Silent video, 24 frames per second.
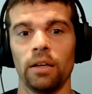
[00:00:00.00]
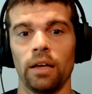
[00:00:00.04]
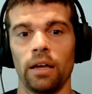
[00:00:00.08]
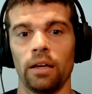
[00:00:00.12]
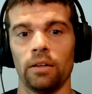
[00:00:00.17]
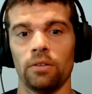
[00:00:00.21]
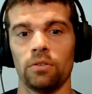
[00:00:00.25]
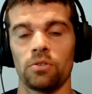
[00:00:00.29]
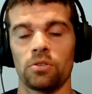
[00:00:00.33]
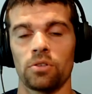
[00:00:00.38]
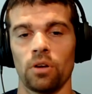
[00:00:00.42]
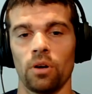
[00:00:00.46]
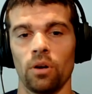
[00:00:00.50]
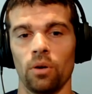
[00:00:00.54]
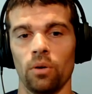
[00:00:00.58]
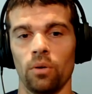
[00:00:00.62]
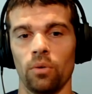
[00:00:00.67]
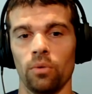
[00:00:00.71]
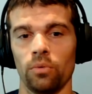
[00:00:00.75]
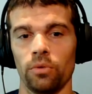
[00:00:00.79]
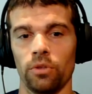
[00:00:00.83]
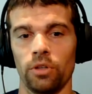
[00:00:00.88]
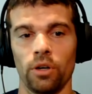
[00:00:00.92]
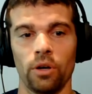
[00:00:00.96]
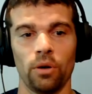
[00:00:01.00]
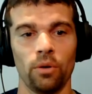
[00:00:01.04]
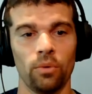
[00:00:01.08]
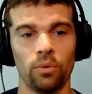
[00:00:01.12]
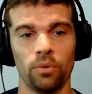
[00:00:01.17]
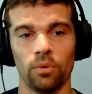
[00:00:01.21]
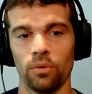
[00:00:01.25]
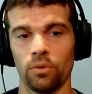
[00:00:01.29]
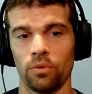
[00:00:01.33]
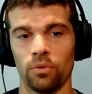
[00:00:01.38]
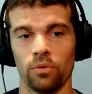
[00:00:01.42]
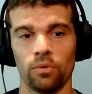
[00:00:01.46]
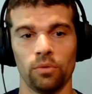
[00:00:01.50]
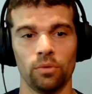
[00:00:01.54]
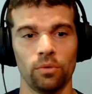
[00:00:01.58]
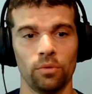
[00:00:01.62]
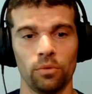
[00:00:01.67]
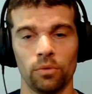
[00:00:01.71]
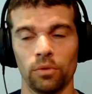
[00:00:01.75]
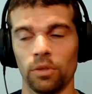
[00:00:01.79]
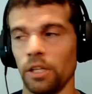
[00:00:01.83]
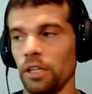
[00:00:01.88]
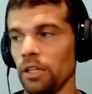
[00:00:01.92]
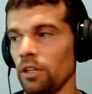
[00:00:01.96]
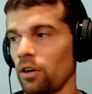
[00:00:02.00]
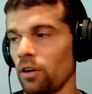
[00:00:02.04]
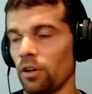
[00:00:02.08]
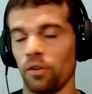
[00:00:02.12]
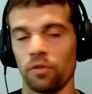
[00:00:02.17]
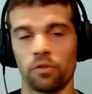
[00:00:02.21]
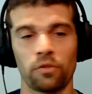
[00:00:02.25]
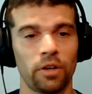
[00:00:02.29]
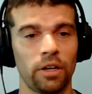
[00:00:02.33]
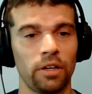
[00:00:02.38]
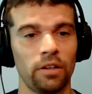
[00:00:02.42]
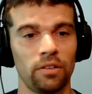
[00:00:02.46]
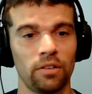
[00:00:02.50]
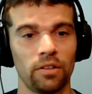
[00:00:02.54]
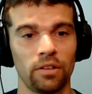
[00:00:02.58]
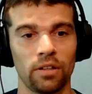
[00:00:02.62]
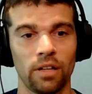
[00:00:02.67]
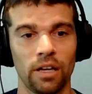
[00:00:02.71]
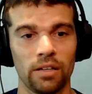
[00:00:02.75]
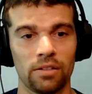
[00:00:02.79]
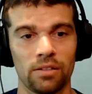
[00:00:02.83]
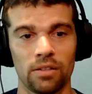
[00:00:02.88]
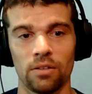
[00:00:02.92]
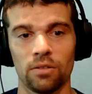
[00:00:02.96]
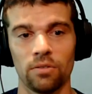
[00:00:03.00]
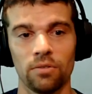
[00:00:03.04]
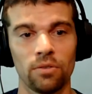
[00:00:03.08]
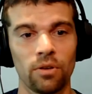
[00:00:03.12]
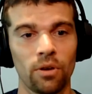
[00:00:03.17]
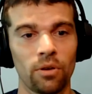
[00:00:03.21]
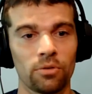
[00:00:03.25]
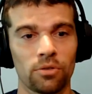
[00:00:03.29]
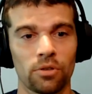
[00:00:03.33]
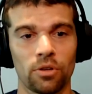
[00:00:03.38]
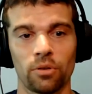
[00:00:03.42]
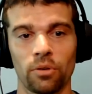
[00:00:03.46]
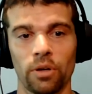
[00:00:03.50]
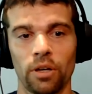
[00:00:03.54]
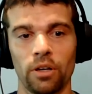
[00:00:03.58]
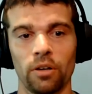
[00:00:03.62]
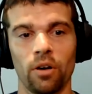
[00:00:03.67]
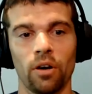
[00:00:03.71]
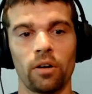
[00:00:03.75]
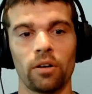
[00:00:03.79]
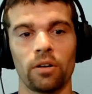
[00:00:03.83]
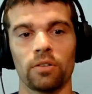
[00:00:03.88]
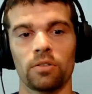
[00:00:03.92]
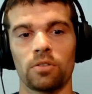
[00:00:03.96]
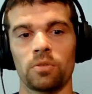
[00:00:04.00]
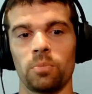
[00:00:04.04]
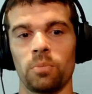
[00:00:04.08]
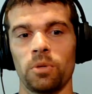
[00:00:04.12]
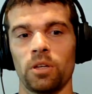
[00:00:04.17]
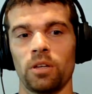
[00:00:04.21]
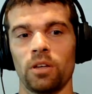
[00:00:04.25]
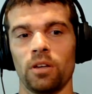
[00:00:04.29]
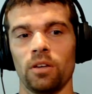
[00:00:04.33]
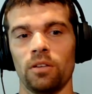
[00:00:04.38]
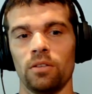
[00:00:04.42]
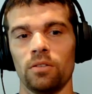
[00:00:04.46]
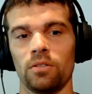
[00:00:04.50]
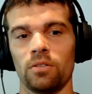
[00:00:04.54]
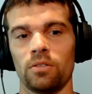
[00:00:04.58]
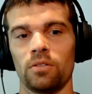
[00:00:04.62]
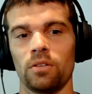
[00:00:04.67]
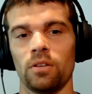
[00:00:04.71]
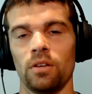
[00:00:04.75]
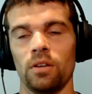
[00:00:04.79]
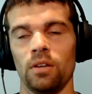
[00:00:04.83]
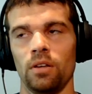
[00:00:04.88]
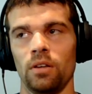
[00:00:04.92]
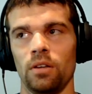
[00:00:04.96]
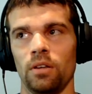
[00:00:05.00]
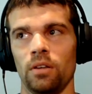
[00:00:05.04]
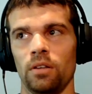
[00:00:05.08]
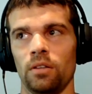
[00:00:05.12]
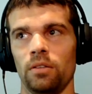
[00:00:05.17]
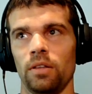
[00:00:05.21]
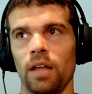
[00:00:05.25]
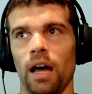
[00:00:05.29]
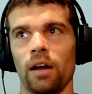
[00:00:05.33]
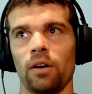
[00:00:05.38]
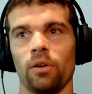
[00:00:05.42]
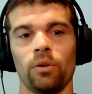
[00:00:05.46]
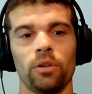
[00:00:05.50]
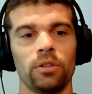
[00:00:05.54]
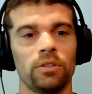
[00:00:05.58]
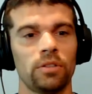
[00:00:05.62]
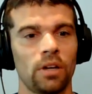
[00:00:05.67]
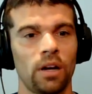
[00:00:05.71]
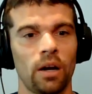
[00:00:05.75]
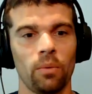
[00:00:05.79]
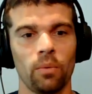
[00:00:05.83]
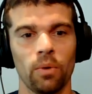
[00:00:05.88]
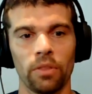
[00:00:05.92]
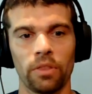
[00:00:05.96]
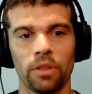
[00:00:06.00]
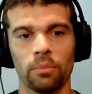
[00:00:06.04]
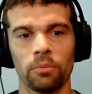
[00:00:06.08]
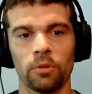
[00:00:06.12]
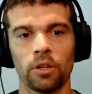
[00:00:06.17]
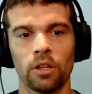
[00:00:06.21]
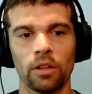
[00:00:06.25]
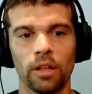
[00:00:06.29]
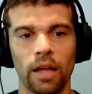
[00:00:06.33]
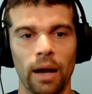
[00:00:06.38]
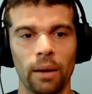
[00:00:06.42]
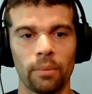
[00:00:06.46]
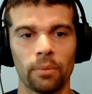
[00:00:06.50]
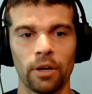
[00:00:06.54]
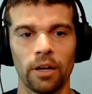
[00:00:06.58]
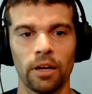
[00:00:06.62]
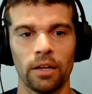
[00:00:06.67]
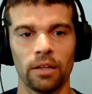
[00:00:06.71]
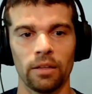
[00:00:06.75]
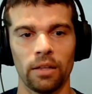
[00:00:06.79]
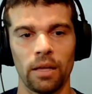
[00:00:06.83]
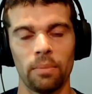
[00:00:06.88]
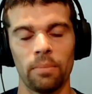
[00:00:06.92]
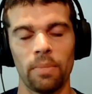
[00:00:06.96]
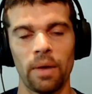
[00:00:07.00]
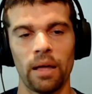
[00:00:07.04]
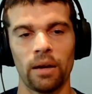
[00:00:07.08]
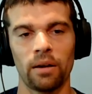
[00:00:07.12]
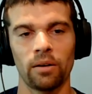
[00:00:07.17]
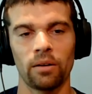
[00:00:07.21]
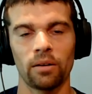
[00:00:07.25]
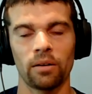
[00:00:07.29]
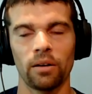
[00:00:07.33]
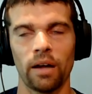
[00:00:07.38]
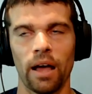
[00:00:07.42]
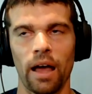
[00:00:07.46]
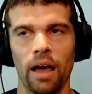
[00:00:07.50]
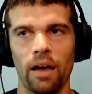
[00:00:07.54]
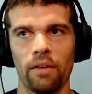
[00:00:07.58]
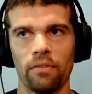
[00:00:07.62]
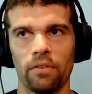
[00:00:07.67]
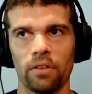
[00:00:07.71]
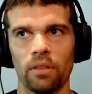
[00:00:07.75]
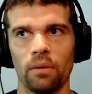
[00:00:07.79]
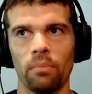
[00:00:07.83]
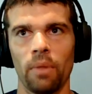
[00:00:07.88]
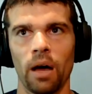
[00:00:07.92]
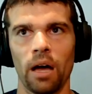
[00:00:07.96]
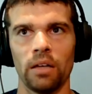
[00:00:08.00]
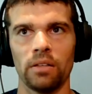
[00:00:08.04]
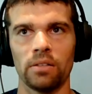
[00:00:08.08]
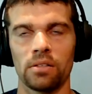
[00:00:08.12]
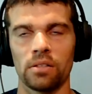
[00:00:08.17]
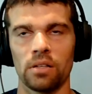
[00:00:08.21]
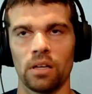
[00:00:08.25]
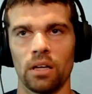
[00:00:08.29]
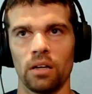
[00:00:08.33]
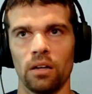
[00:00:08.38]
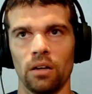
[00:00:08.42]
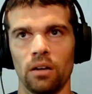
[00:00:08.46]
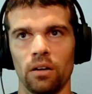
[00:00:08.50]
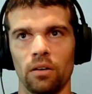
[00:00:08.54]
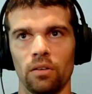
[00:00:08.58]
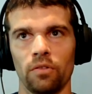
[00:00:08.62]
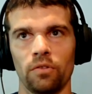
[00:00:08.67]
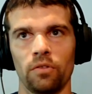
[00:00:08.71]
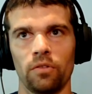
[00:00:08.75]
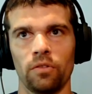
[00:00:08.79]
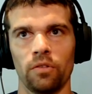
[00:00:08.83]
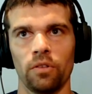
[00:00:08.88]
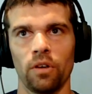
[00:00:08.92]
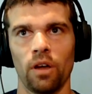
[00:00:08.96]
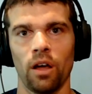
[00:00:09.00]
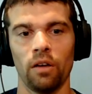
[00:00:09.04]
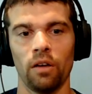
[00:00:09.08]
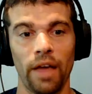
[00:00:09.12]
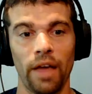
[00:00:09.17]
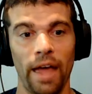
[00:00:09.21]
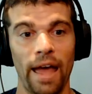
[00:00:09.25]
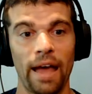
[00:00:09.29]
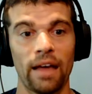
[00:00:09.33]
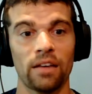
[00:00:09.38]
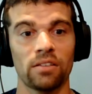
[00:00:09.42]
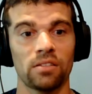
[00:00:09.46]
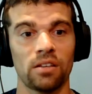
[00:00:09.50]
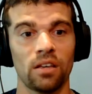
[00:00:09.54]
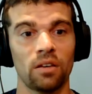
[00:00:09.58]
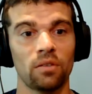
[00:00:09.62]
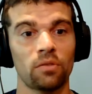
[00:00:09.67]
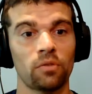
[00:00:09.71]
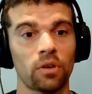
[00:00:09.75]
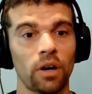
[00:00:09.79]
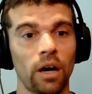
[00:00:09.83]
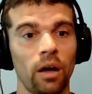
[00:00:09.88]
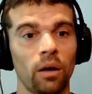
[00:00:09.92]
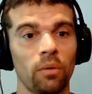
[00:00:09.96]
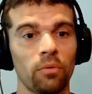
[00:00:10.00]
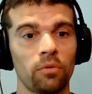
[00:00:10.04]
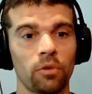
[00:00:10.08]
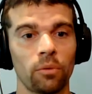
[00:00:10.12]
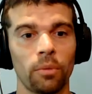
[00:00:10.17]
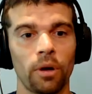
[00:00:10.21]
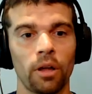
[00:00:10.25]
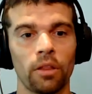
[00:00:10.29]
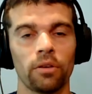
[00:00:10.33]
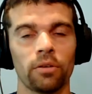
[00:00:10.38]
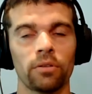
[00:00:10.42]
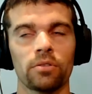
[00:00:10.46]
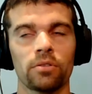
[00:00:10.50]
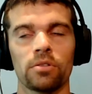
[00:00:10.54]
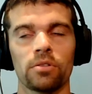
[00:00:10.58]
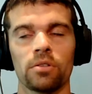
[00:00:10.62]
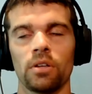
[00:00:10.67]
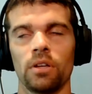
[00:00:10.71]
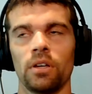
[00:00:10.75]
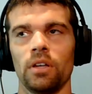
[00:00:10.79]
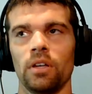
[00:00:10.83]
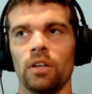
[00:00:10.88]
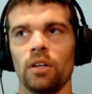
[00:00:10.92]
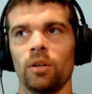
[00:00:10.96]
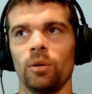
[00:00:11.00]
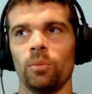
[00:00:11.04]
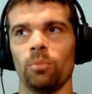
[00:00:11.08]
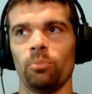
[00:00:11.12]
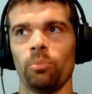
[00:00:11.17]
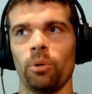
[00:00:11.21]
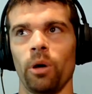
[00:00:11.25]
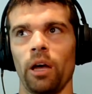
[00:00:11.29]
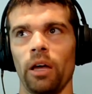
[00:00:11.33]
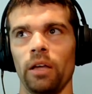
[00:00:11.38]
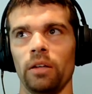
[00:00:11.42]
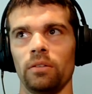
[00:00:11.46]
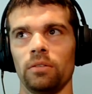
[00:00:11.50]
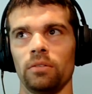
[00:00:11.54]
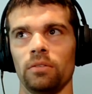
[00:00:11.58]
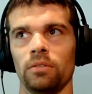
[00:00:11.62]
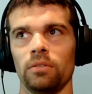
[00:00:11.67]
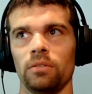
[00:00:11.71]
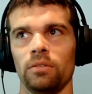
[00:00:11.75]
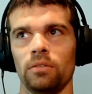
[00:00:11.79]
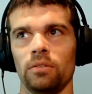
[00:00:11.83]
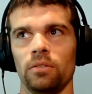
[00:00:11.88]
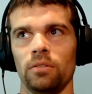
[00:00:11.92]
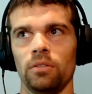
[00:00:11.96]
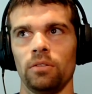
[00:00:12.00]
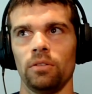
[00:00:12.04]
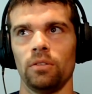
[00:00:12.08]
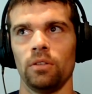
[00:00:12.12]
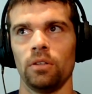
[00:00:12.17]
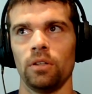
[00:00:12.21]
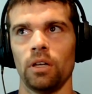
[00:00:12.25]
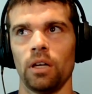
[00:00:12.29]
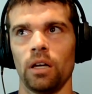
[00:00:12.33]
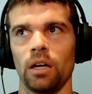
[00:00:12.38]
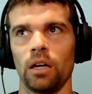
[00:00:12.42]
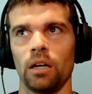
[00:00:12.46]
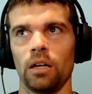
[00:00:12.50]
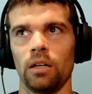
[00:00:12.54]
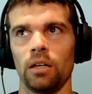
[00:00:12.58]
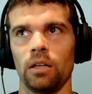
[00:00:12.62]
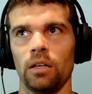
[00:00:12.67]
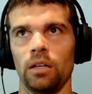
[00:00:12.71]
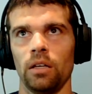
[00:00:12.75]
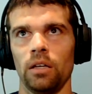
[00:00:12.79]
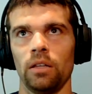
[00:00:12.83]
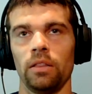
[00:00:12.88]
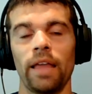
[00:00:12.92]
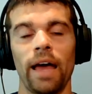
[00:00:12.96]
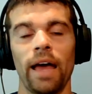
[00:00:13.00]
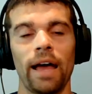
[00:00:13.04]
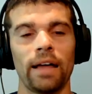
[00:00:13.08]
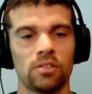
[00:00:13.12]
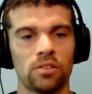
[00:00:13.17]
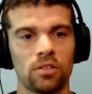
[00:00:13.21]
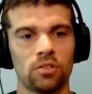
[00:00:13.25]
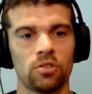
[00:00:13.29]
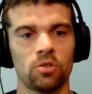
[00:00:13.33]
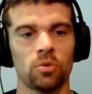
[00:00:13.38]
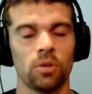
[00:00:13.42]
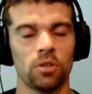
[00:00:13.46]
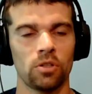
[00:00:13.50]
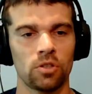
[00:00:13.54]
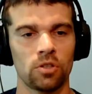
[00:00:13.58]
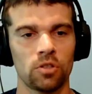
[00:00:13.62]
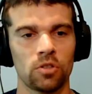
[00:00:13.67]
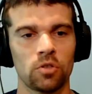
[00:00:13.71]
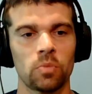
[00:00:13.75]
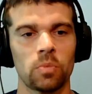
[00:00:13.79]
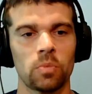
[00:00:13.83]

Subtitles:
And so, lean on a friend in the class that is a great artist, because not only did I want them collaborating in that manner, having the mindset of asking for help from others, but in that situation